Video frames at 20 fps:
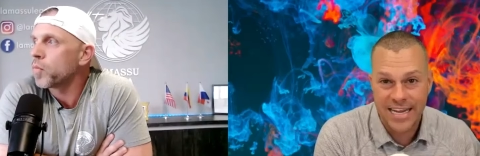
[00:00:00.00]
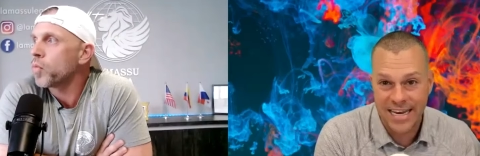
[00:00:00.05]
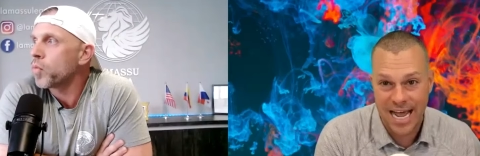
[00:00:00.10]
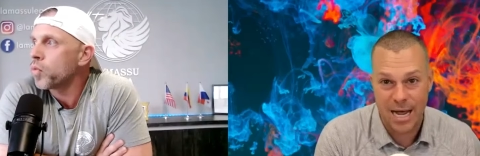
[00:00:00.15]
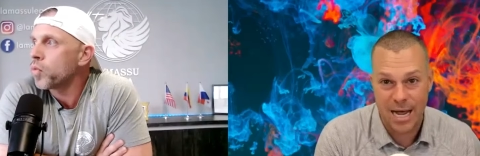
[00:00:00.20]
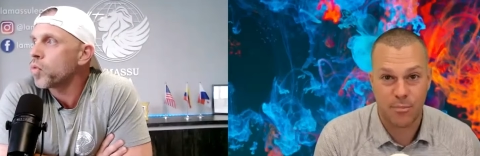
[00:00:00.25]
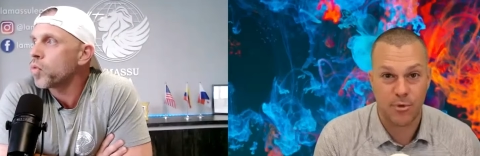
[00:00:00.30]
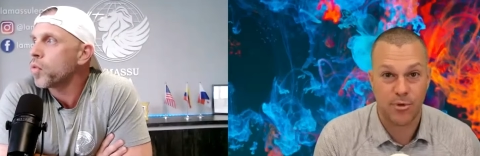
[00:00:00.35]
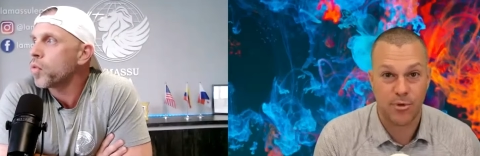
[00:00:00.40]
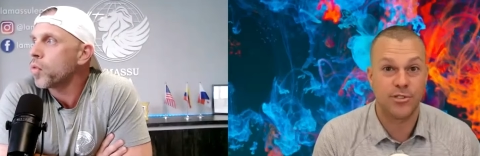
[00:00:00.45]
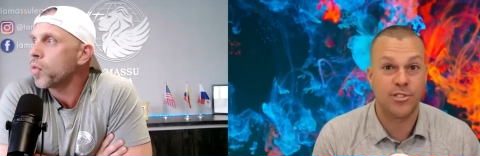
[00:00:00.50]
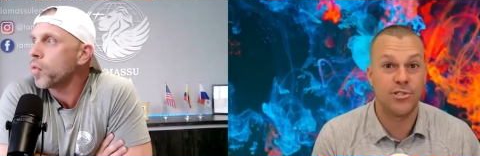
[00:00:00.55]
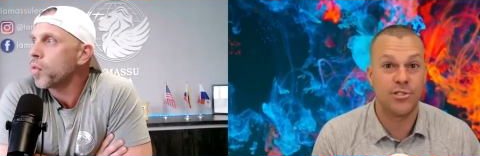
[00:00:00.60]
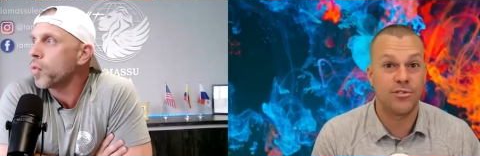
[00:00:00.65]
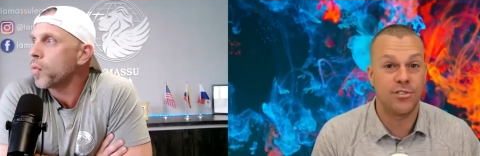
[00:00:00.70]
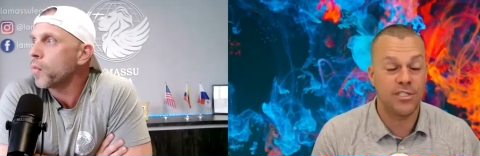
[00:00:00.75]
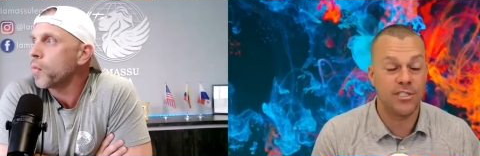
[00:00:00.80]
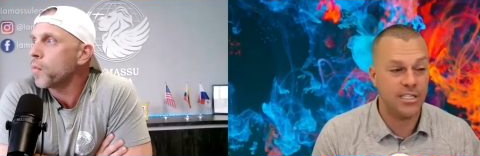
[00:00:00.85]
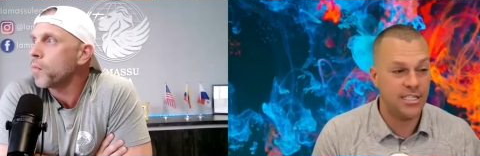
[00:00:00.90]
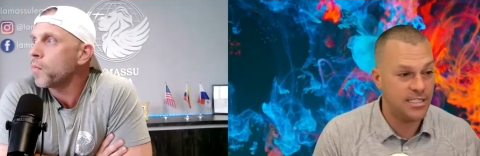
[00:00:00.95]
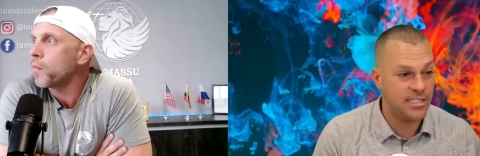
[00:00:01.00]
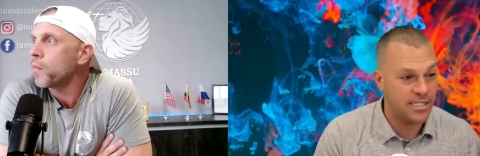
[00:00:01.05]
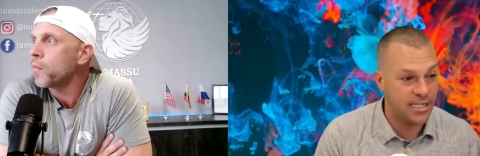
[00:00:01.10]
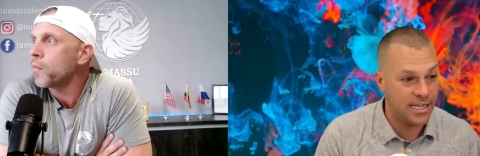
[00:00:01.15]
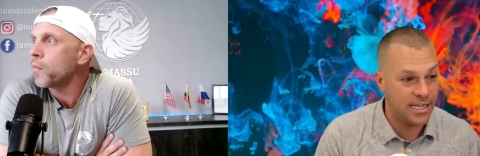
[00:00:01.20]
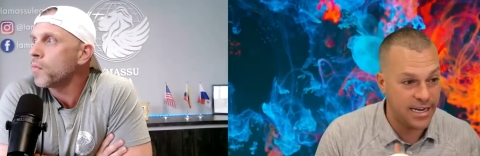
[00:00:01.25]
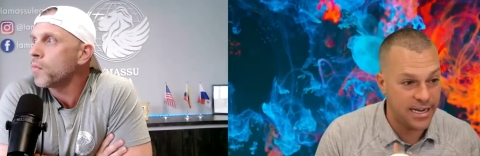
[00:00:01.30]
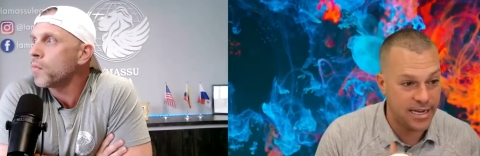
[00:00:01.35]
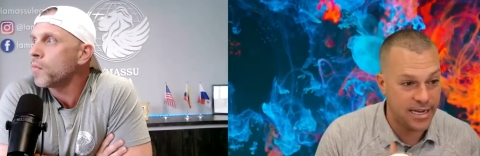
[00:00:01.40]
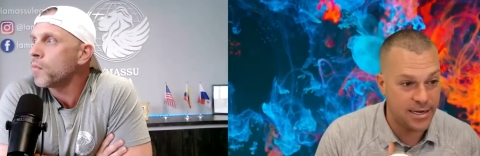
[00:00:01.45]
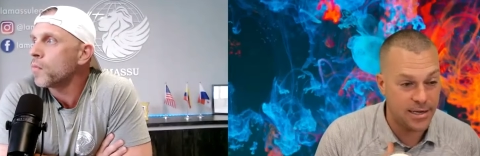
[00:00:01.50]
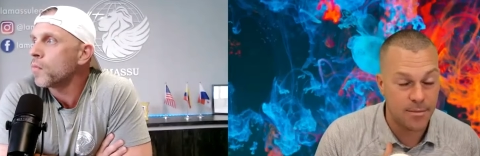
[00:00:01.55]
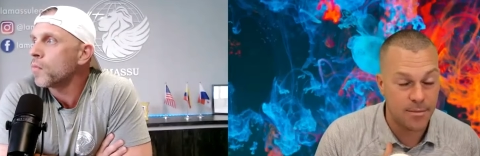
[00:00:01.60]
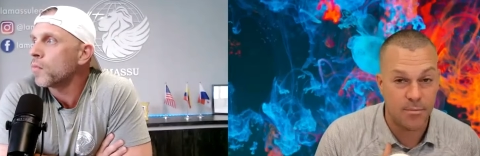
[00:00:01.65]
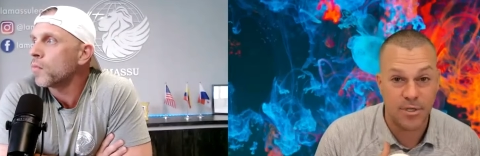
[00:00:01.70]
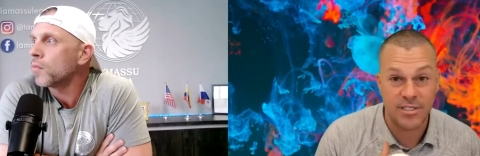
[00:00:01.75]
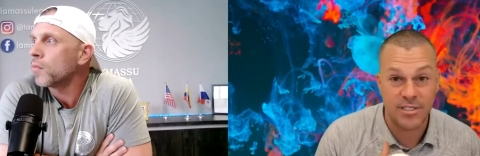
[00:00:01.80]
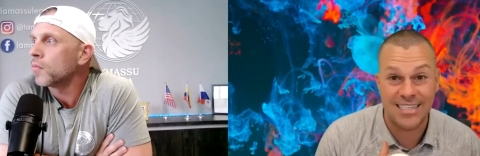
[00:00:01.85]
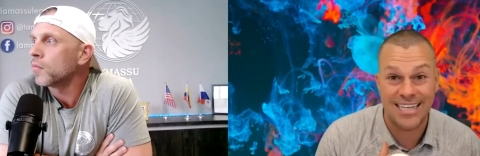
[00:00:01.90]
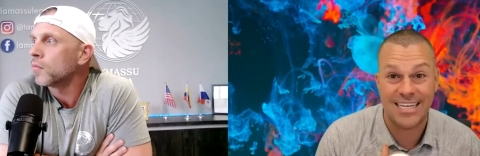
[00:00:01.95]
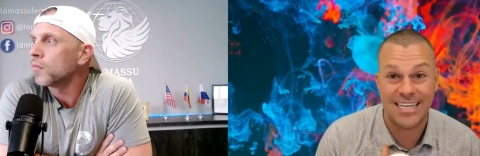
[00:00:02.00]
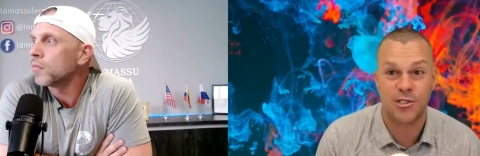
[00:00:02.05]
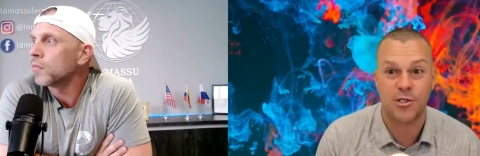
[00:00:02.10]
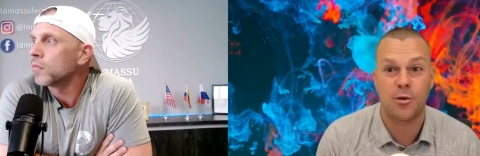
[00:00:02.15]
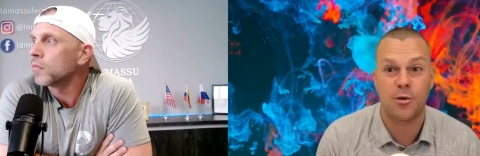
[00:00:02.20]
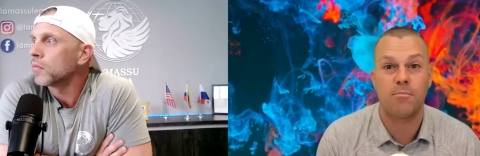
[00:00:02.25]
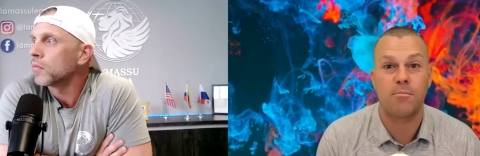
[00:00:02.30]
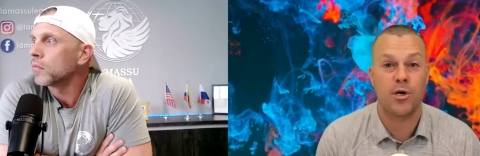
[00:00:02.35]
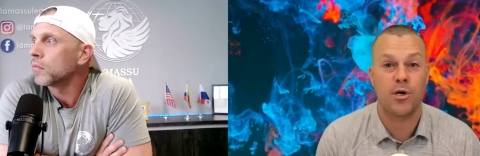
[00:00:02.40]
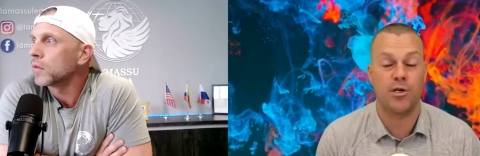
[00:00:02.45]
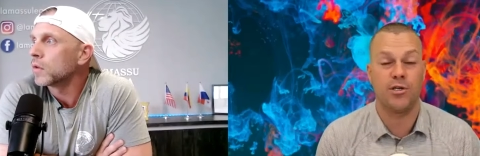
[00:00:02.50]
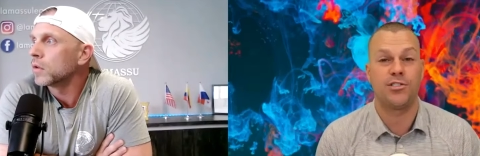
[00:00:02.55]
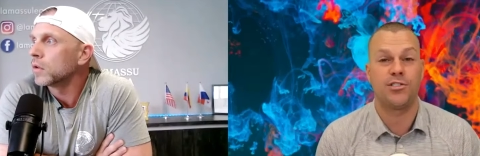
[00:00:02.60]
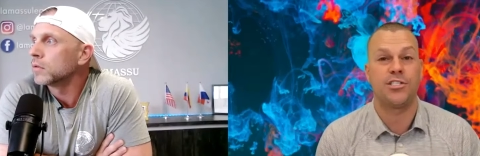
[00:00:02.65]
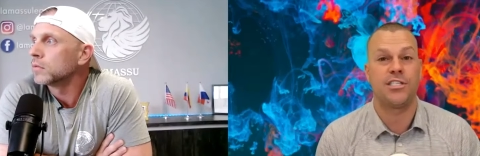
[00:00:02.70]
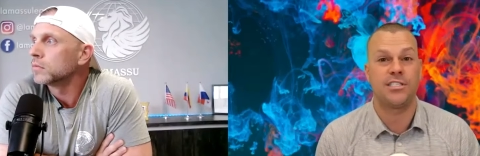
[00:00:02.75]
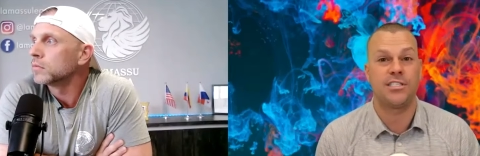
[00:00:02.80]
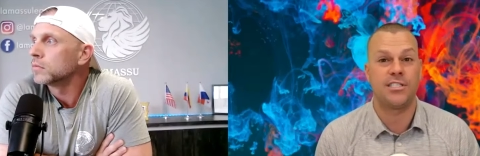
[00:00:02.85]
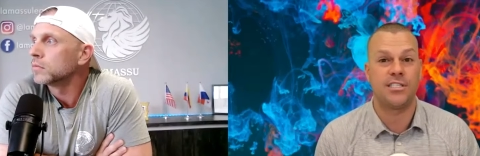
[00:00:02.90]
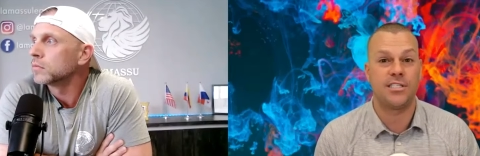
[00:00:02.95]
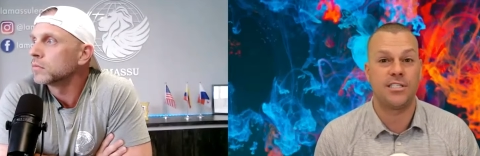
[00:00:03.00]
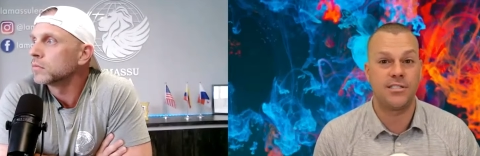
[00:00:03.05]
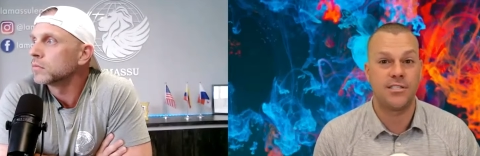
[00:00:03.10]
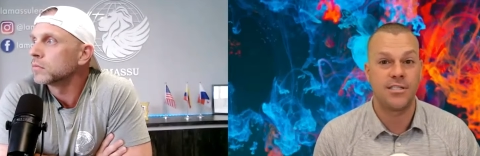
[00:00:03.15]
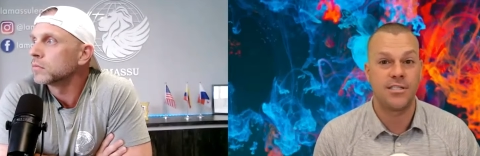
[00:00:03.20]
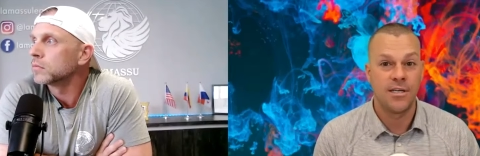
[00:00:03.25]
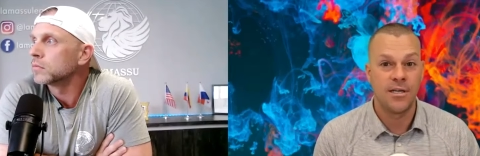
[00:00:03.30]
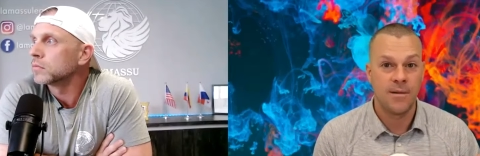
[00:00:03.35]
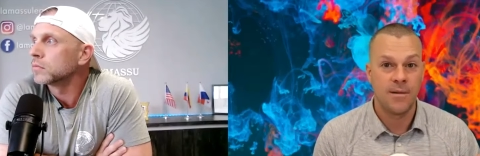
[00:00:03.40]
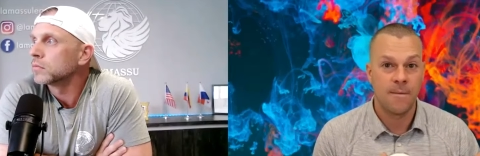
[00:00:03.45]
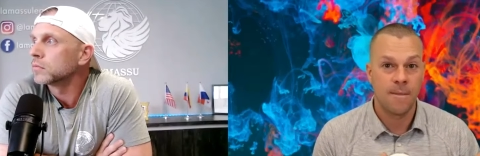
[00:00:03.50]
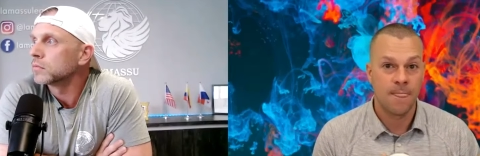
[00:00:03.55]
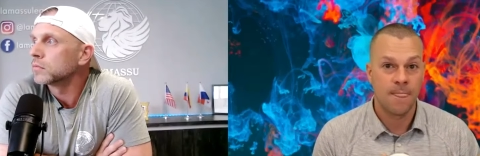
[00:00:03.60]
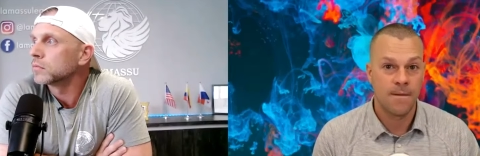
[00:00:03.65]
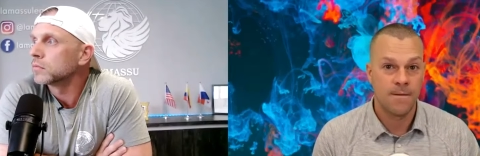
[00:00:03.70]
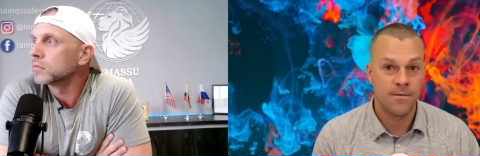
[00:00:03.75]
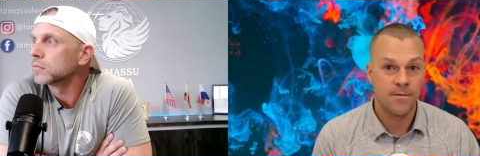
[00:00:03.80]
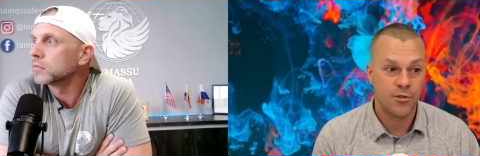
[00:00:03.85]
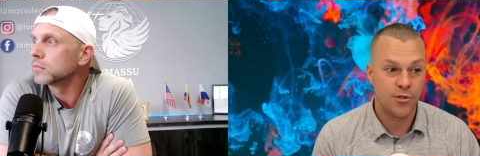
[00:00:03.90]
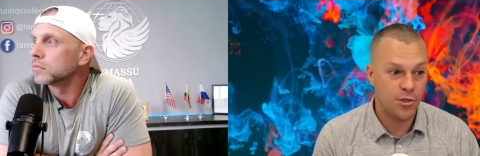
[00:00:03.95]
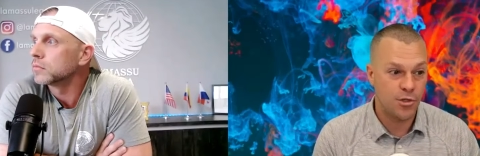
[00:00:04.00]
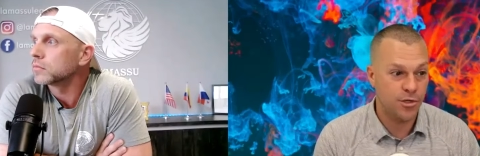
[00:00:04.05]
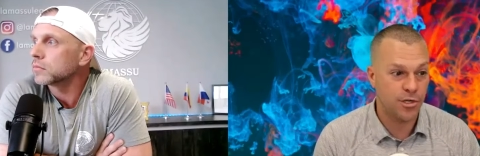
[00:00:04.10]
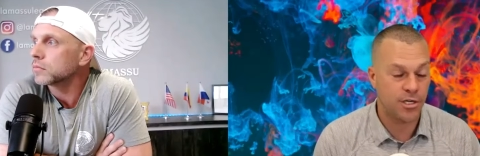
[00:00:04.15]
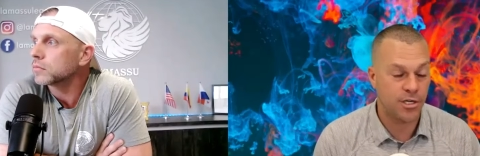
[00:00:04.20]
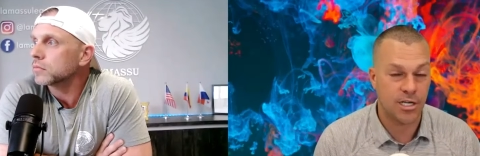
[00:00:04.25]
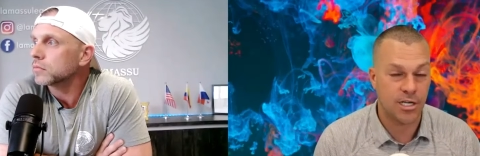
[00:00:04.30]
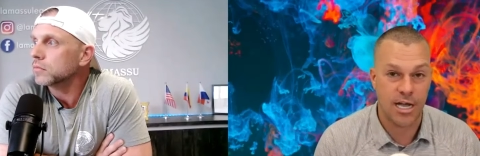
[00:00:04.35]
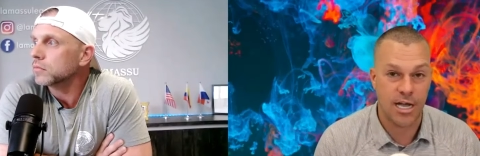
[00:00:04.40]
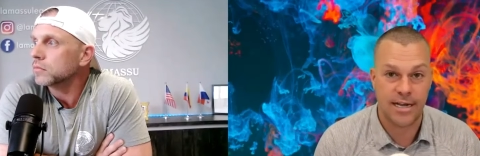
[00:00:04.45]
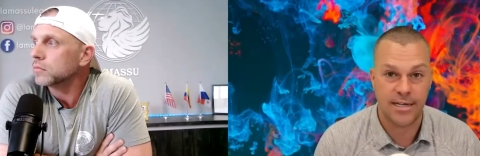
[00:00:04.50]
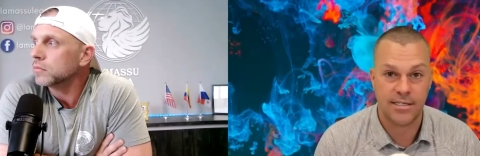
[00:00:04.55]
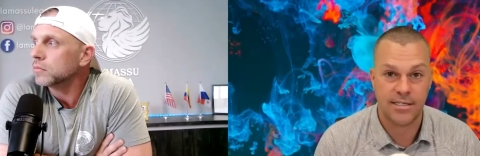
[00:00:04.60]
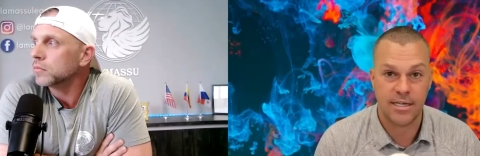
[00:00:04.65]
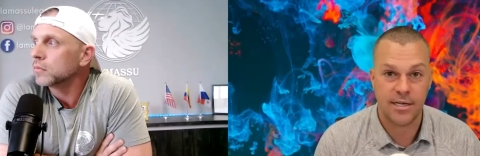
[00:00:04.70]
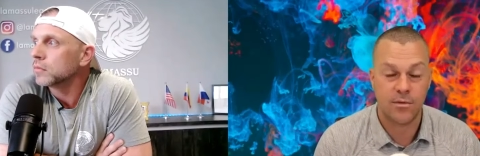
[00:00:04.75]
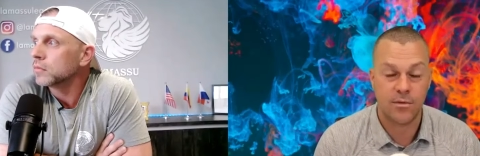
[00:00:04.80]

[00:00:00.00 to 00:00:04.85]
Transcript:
Speaker 1: opportunities and potential purchases to your clients. Like,